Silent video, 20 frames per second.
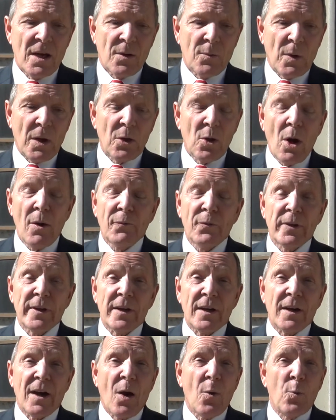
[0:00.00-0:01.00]
Well,
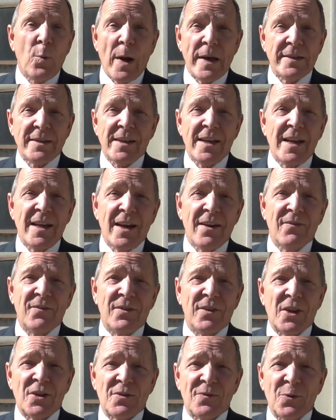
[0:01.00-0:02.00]
hopefully, I'll wait to
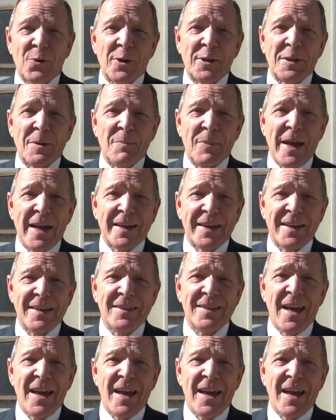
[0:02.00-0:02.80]
have this verdict come back in,